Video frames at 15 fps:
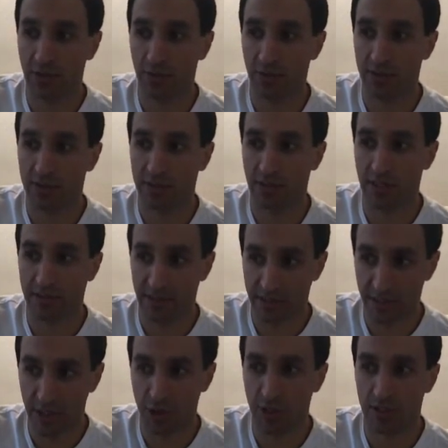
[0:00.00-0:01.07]
It was a
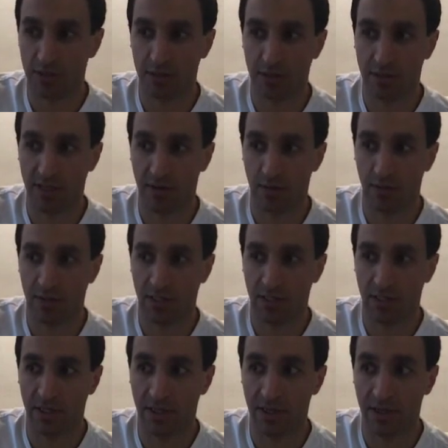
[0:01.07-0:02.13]
decision that
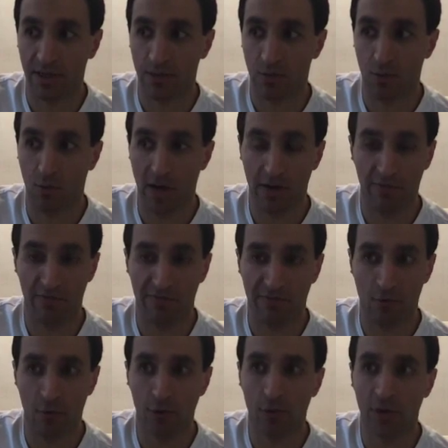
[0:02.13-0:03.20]
we went
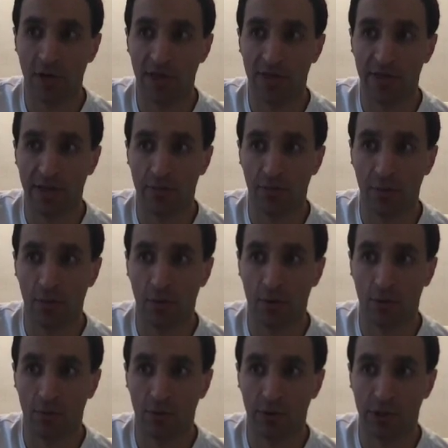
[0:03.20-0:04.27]
forward with, and we
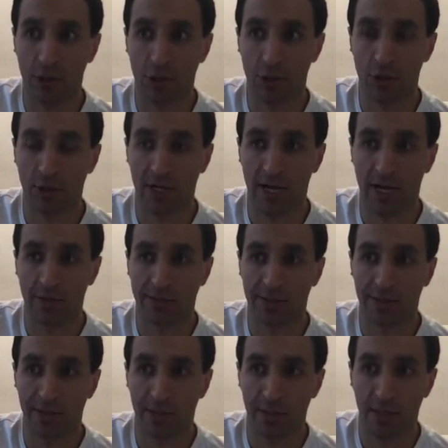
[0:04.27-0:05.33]
weren't really sure how
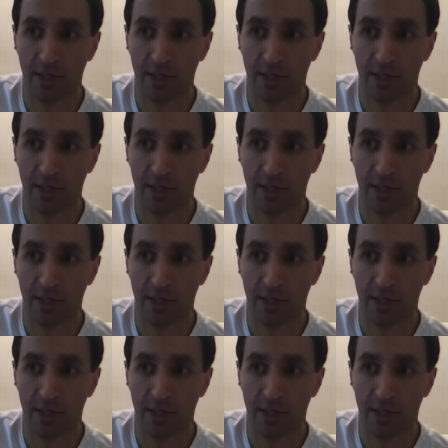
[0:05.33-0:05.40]
to